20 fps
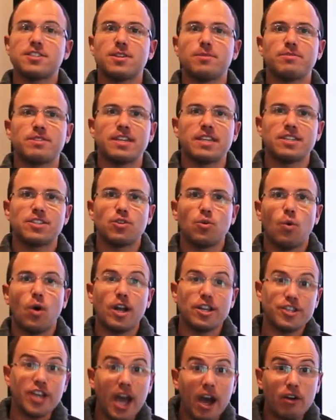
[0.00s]
some things to
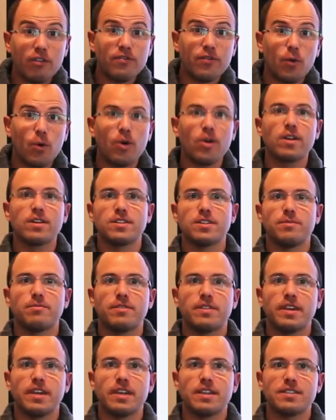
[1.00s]
watch out for, some
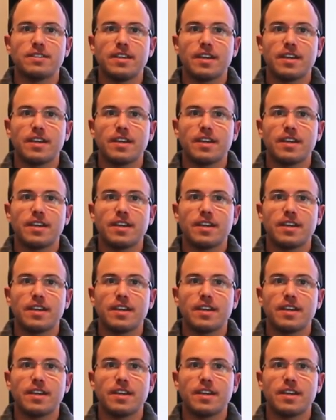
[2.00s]
things